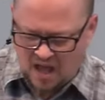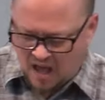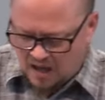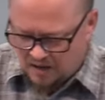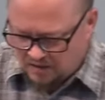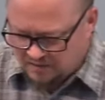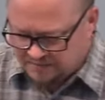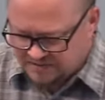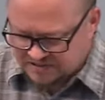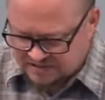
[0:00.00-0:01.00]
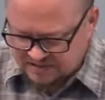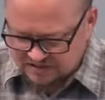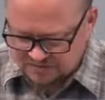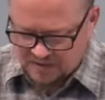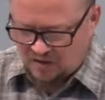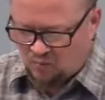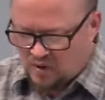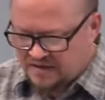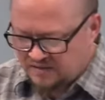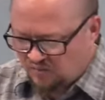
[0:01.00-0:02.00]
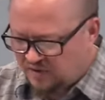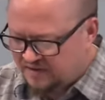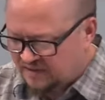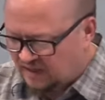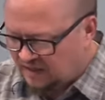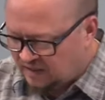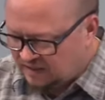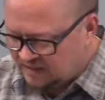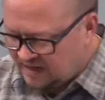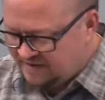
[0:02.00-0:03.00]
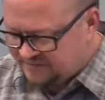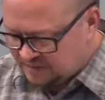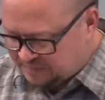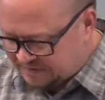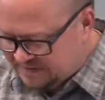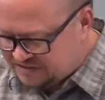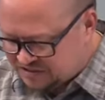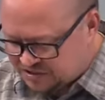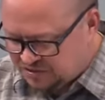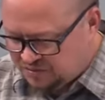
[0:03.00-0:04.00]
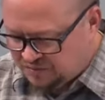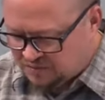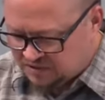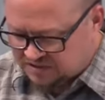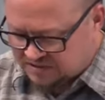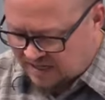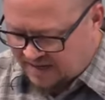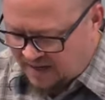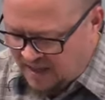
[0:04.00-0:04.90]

uh, all of these things about what, what uh, a life that pleases you looks like.